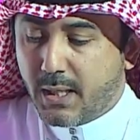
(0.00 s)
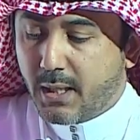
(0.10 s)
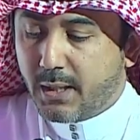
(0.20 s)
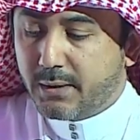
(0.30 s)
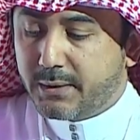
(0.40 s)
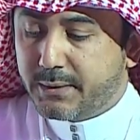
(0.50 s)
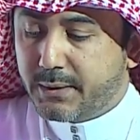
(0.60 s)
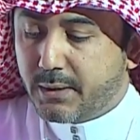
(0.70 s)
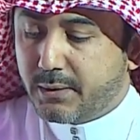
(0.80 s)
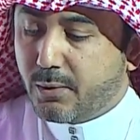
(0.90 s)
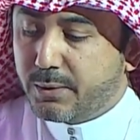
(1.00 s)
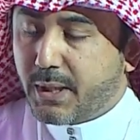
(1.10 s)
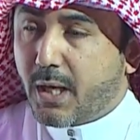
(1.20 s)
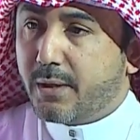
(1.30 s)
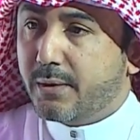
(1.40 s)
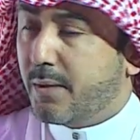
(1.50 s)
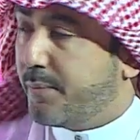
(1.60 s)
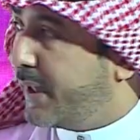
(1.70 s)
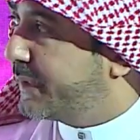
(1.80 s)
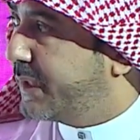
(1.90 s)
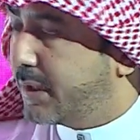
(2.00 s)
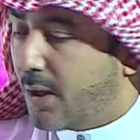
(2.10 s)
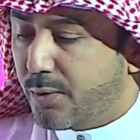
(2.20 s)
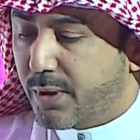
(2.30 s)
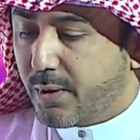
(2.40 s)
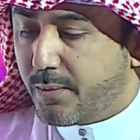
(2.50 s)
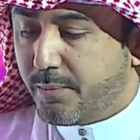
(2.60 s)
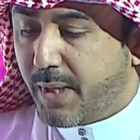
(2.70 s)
Those are the basic or the main,